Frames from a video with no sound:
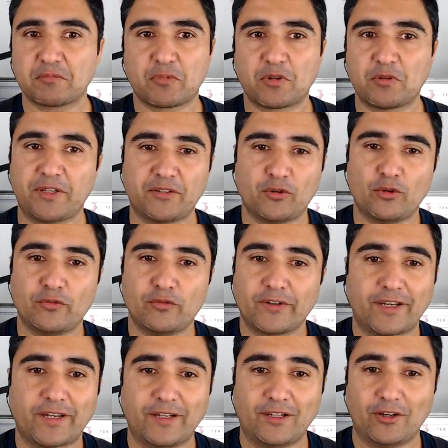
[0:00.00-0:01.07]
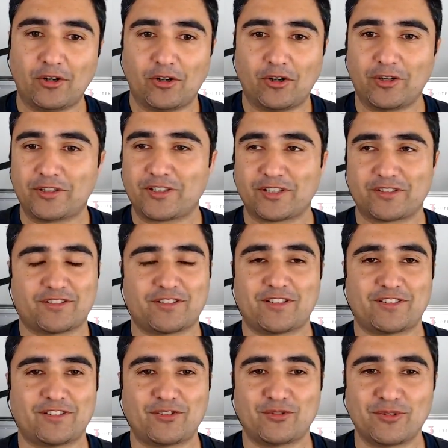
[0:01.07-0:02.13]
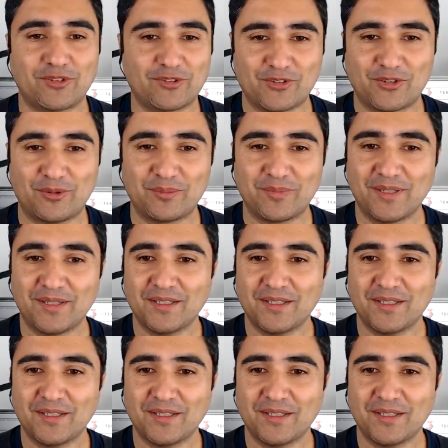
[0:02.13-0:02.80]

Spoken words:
probably an overkill, or it just doesn't do the job.